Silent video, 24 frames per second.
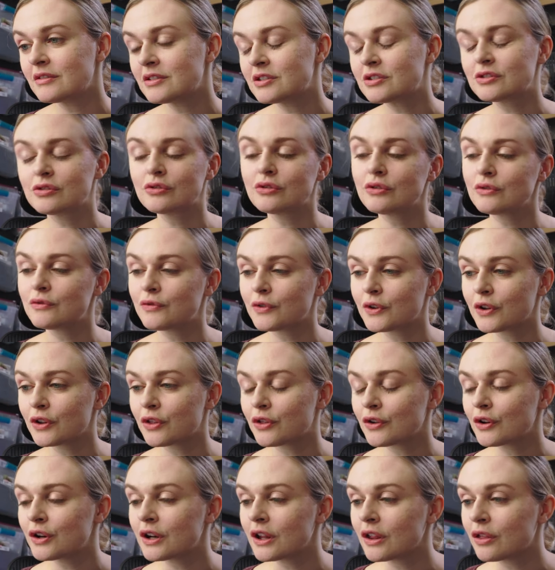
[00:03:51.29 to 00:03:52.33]
sold for
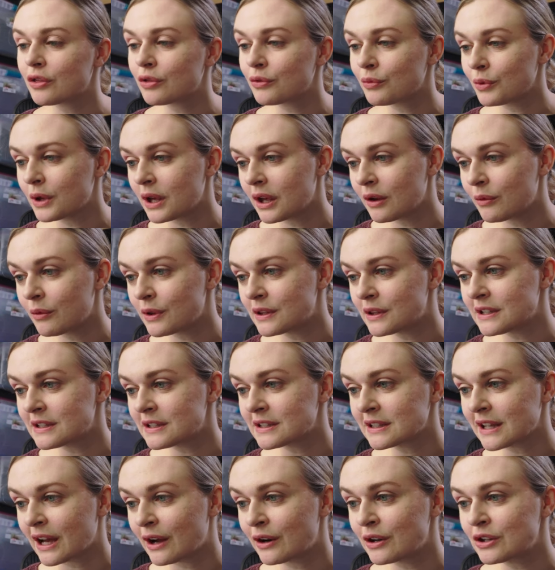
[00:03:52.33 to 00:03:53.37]
33 with
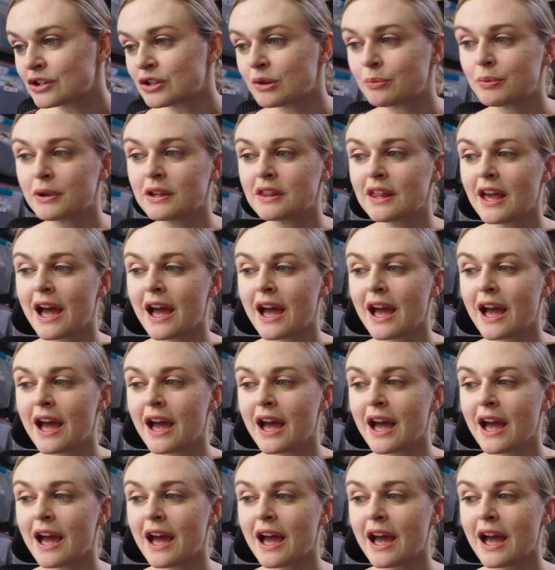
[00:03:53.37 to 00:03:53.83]
discounted shipping.